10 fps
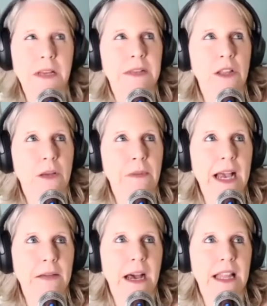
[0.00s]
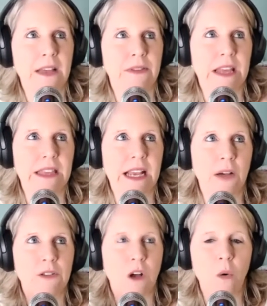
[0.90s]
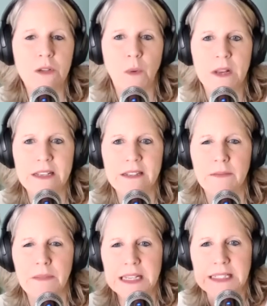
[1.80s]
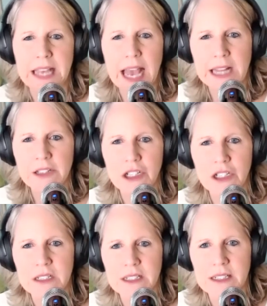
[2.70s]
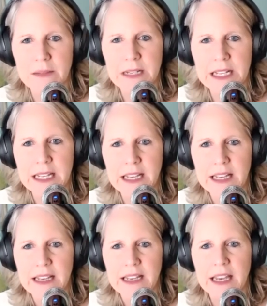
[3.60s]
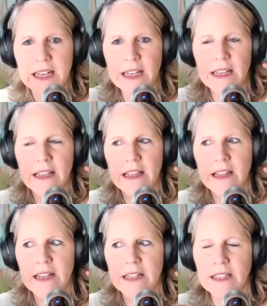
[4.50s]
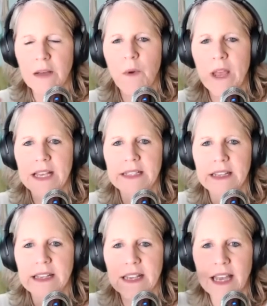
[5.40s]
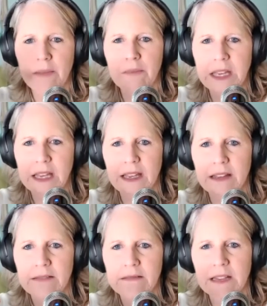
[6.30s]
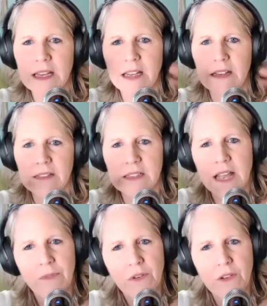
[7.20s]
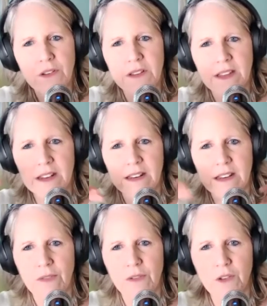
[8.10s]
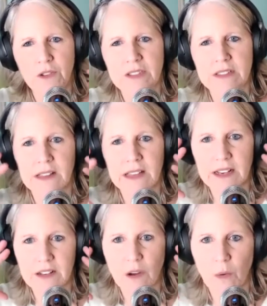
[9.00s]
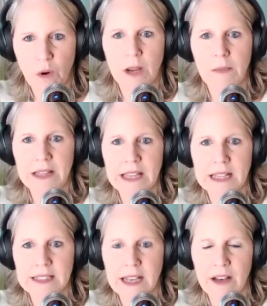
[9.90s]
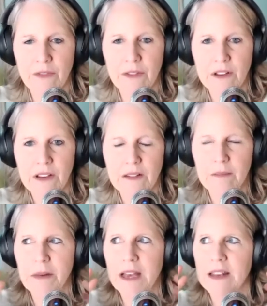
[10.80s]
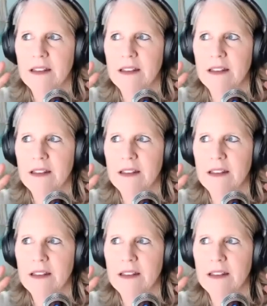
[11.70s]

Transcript: I look back at my life and I think I was always wanting to be attached to somebody, and it, it and in some ways it kept me eh, eh, stifled than if you just like don't worry about that stuff but yeah.